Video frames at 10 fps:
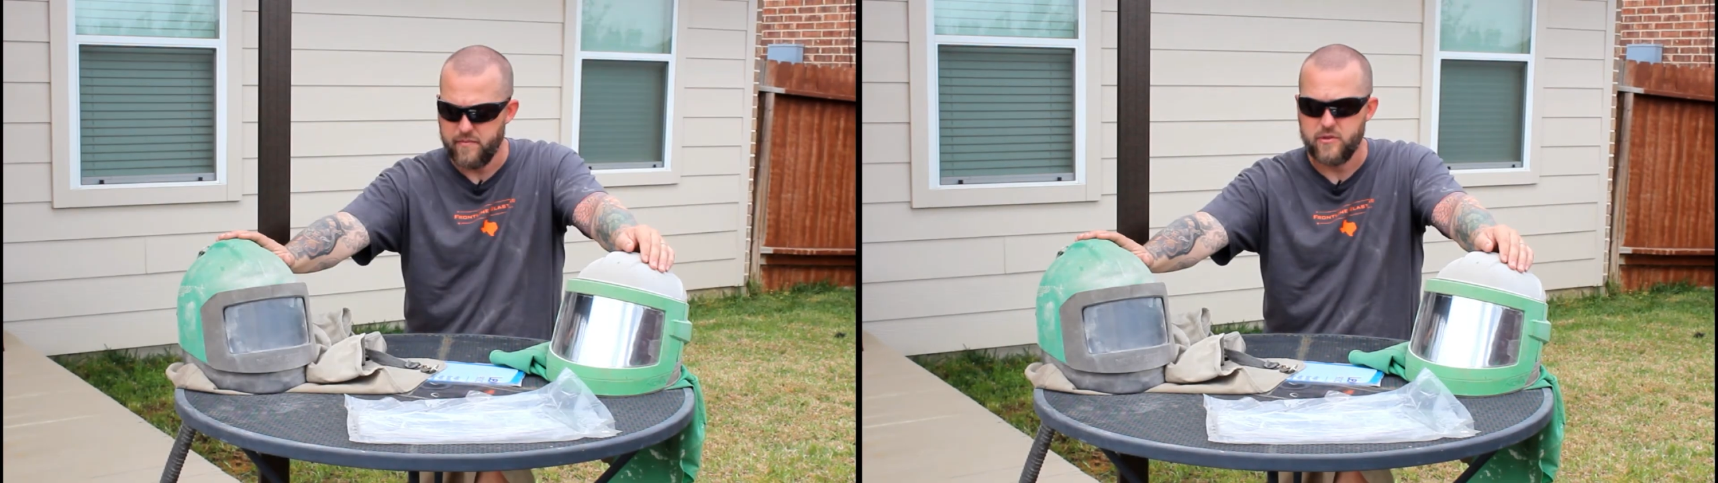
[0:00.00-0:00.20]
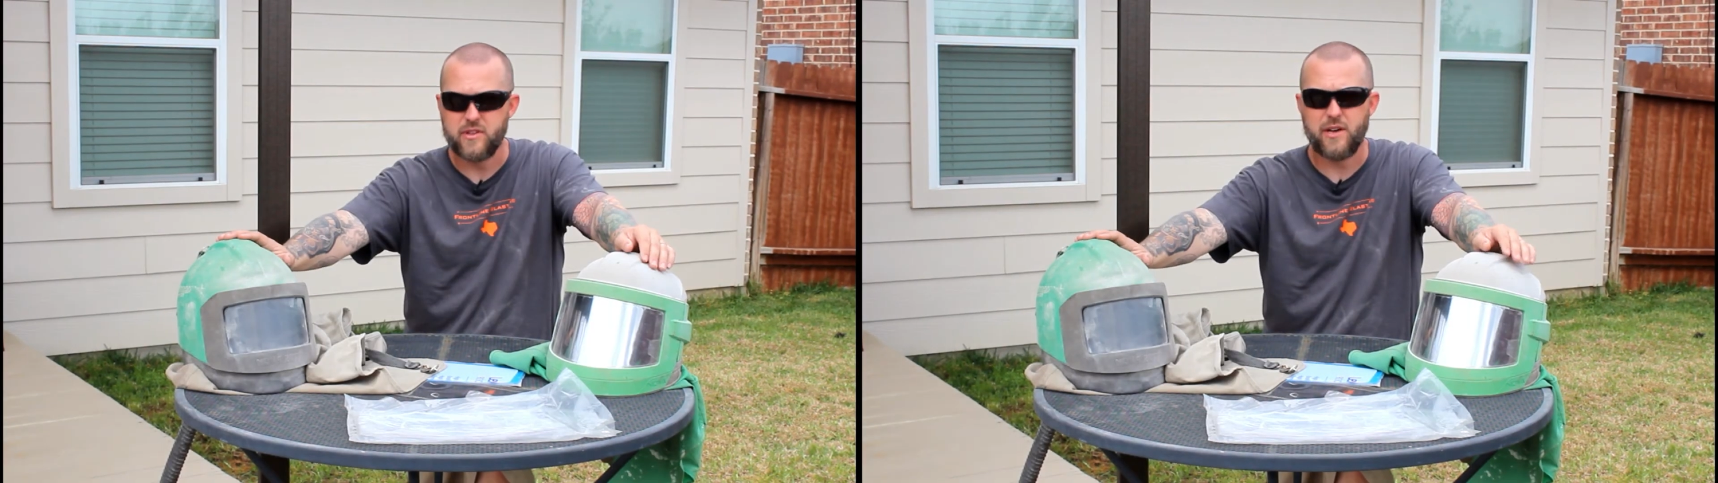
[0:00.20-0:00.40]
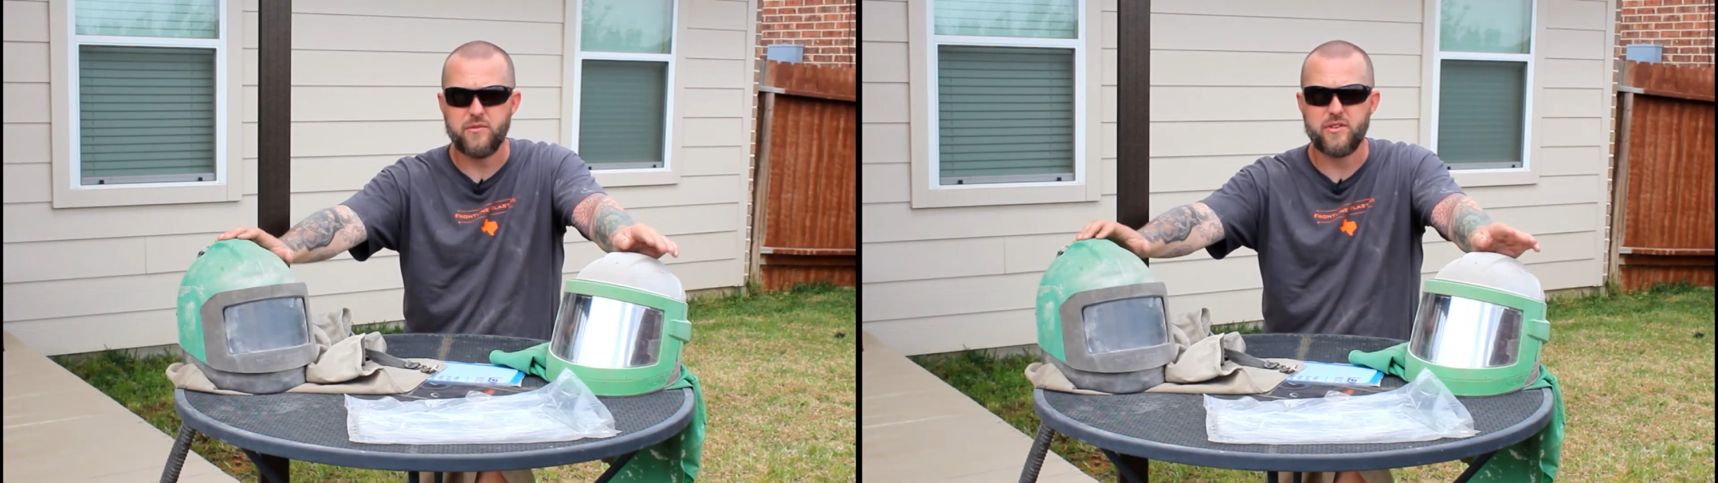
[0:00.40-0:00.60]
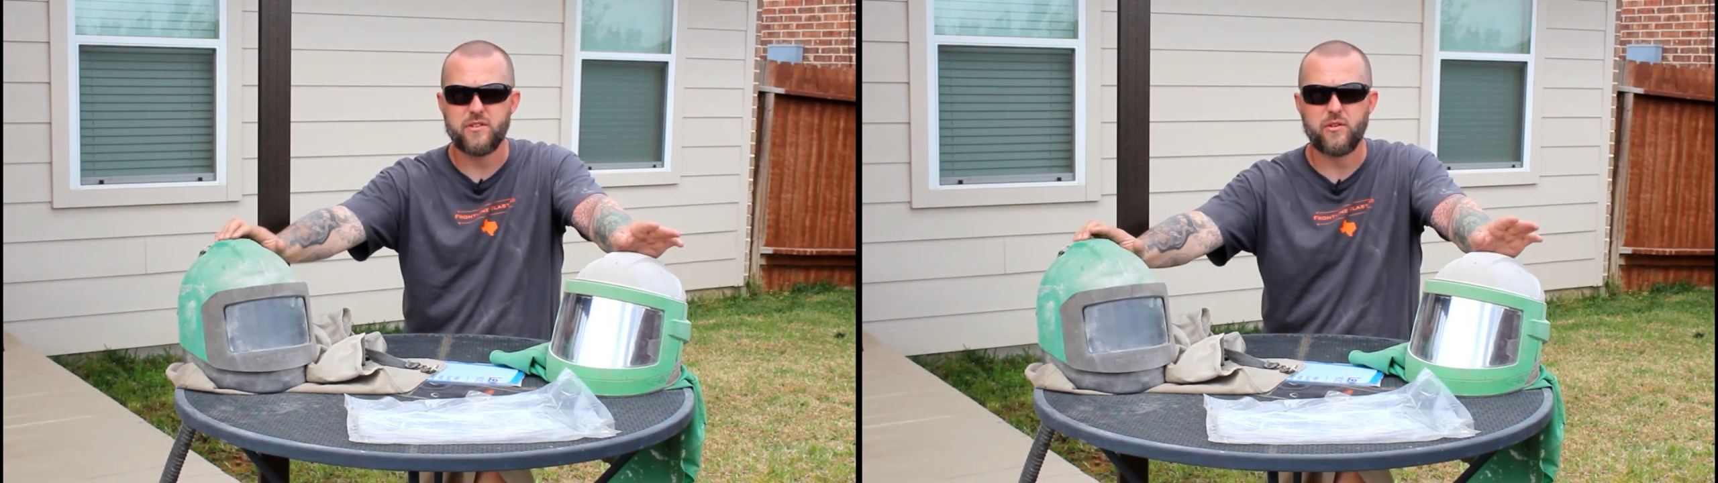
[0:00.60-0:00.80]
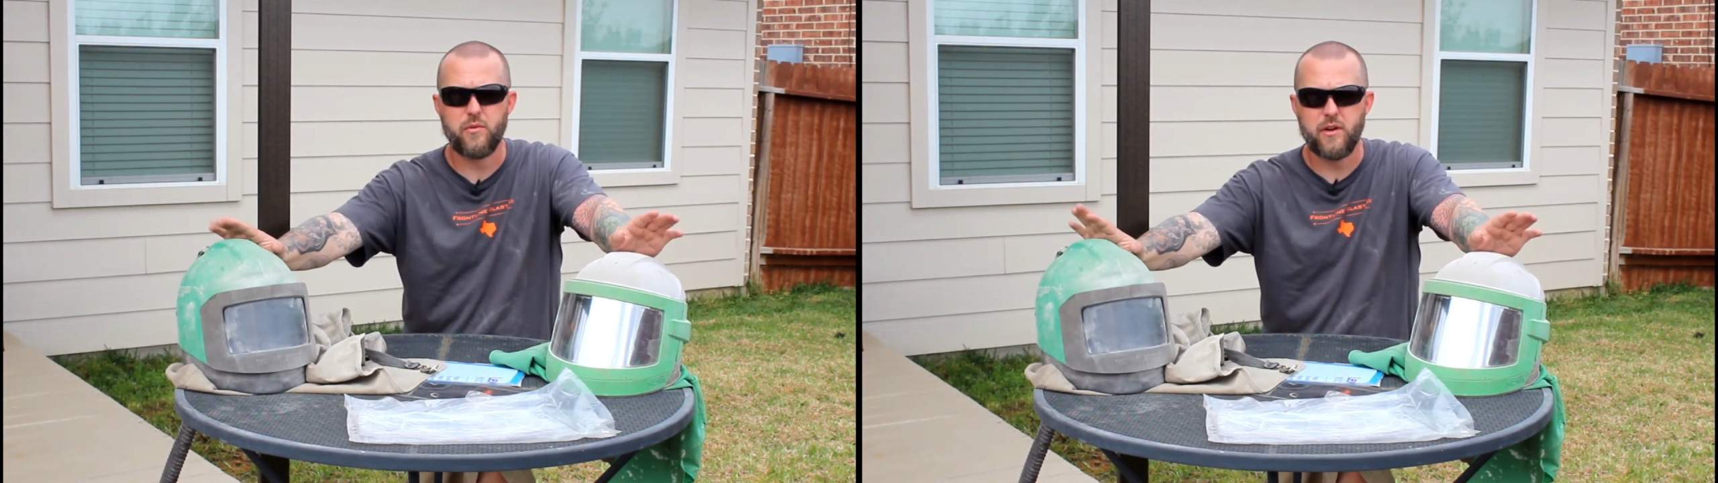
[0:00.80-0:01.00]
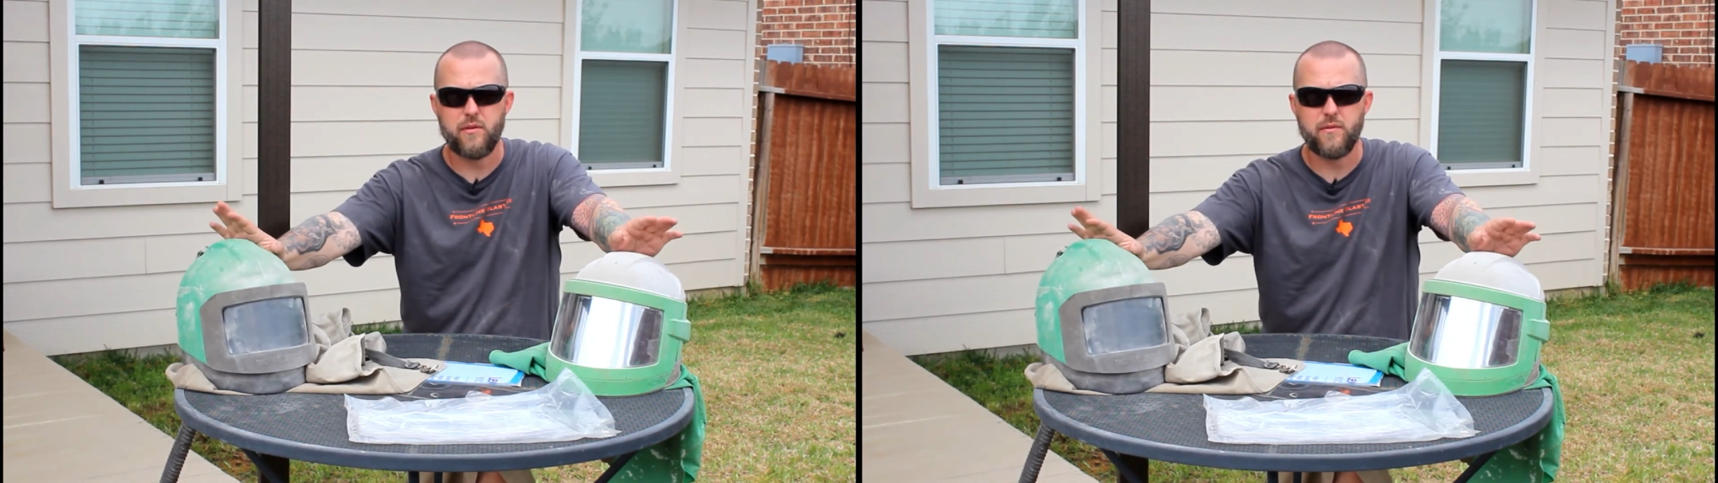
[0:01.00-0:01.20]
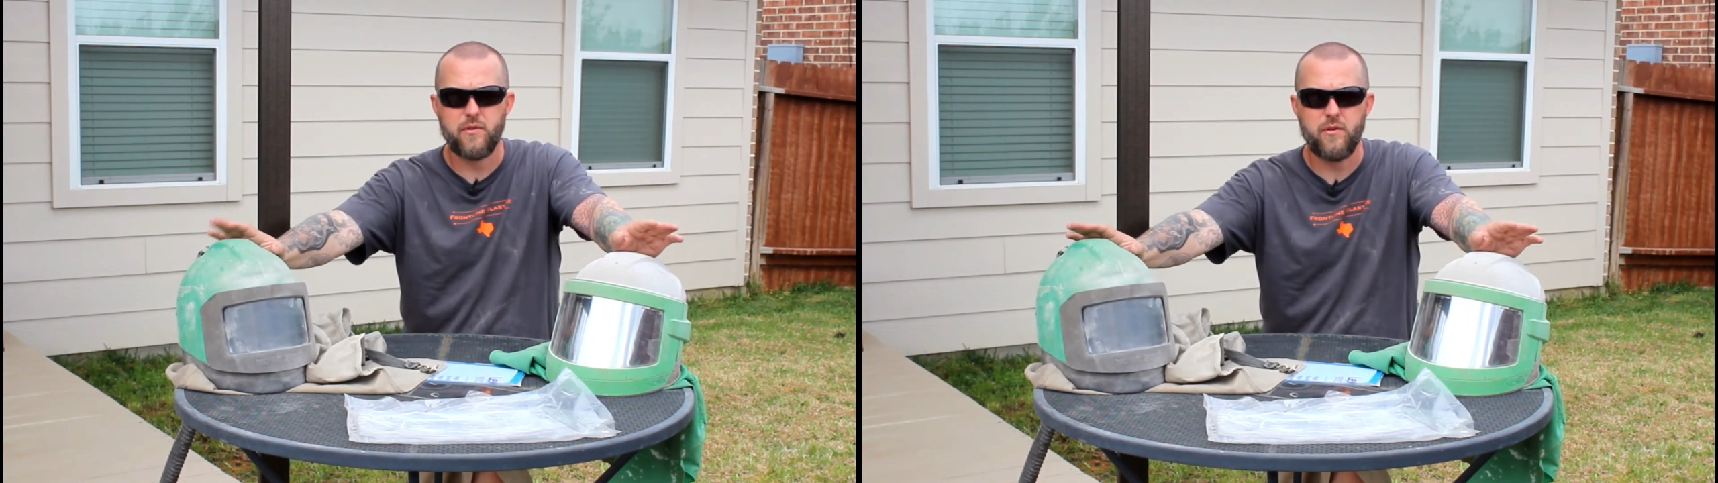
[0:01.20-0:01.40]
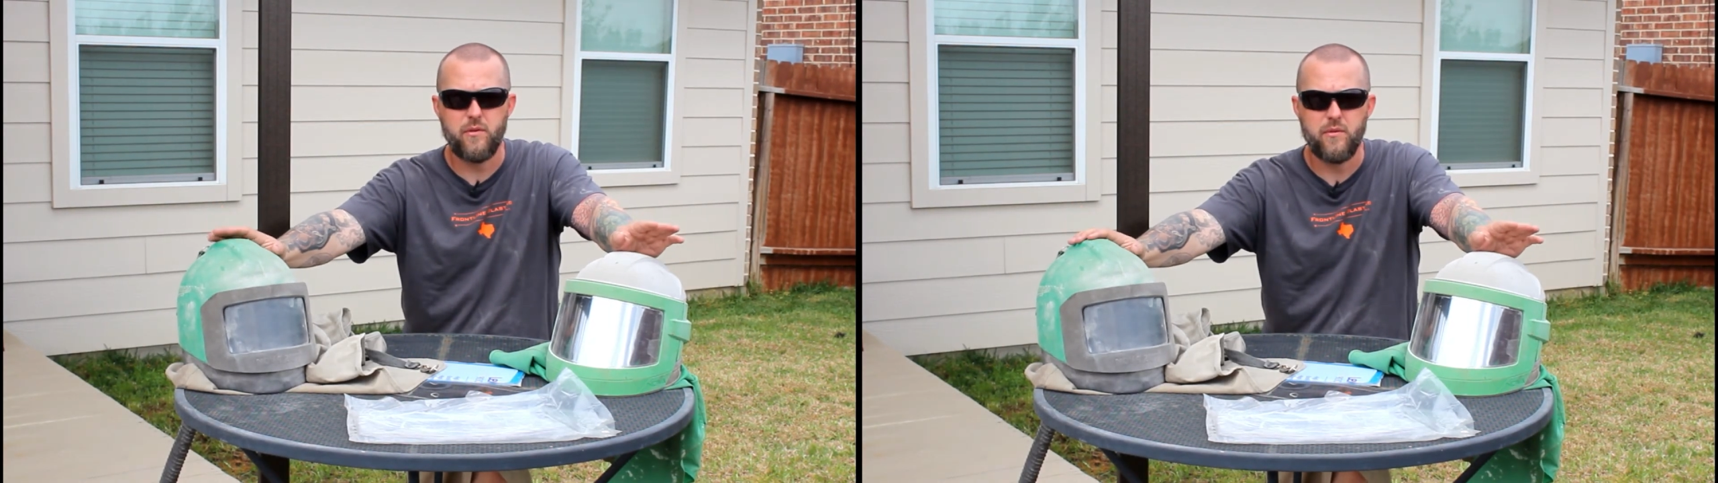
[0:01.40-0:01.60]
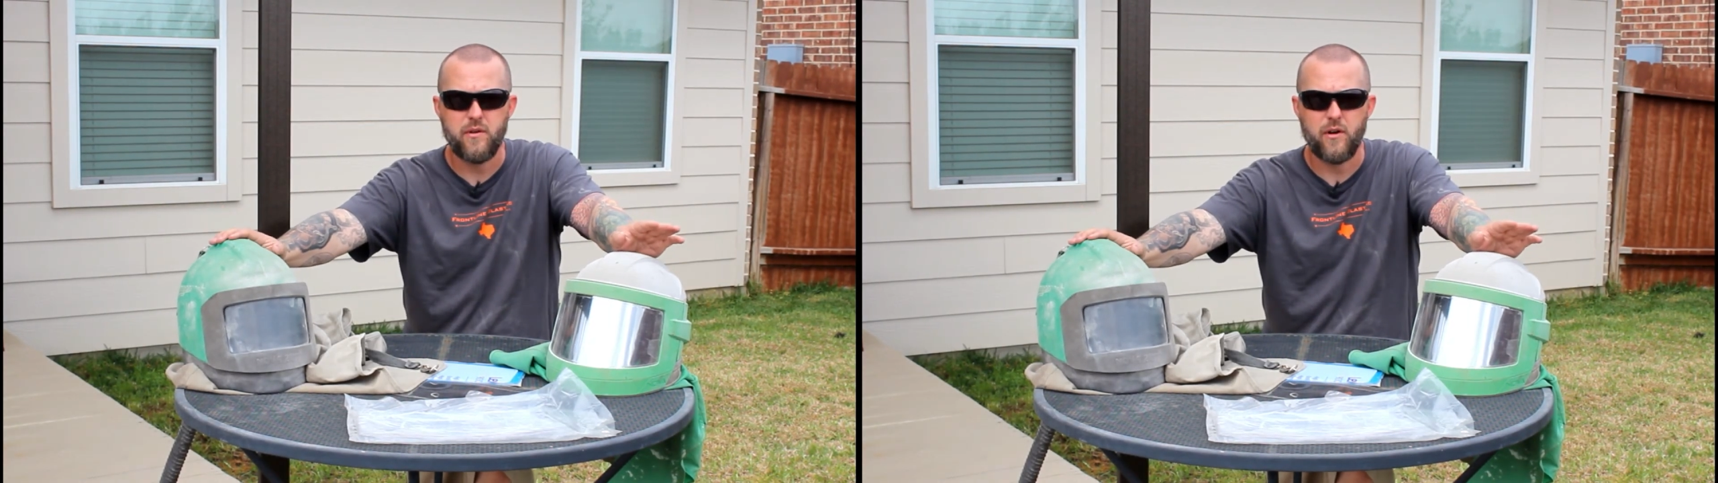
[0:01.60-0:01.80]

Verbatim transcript: So that was just a quick review